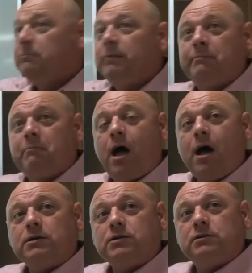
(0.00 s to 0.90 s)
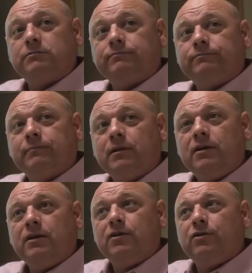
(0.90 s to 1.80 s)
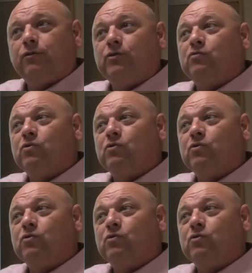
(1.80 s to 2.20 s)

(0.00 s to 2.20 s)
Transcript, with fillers: stumbling blocks through